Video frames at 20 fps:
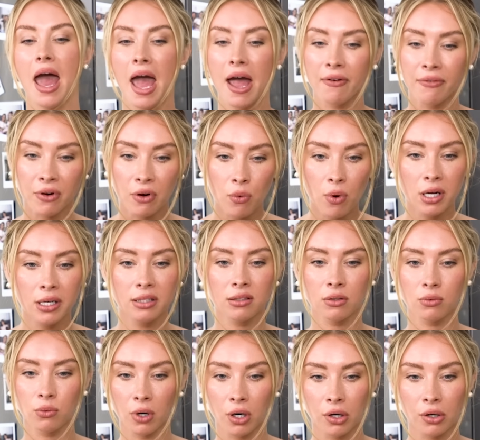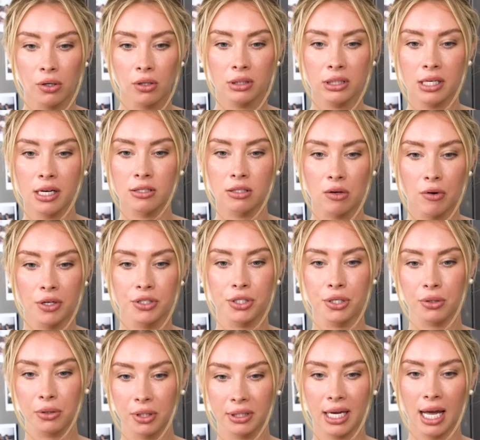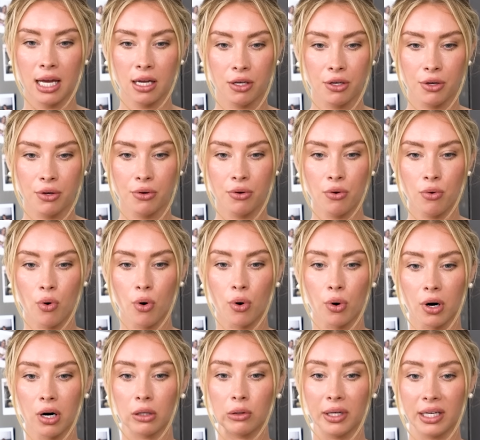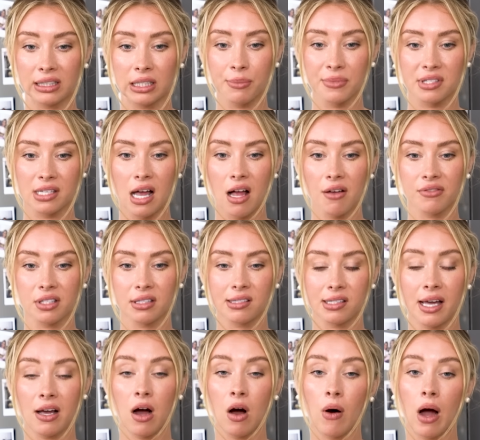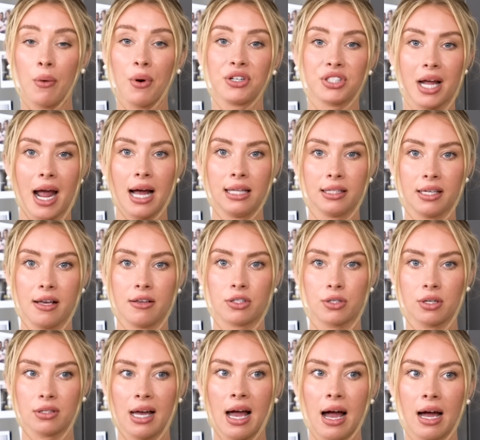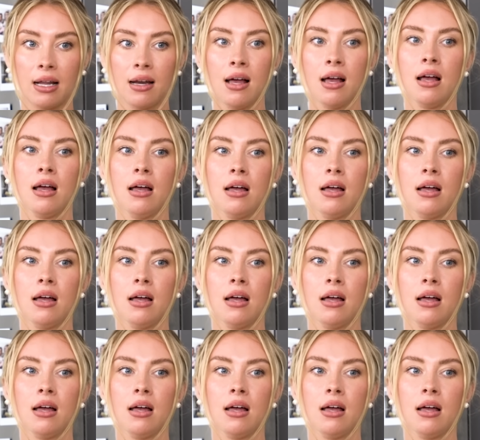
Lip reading: everyone in the world is going to look at you or look at themselves and say, oh, I wish I had this or that,